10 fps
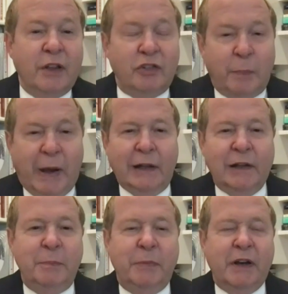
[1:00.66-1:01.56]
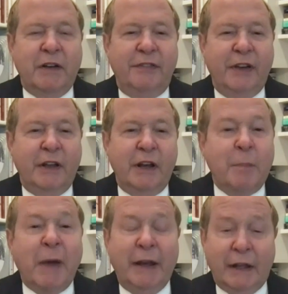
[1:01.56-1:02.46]
But Kent Syler says the
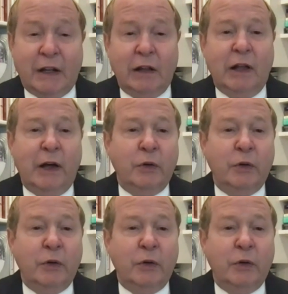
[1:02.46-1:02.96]
numbers so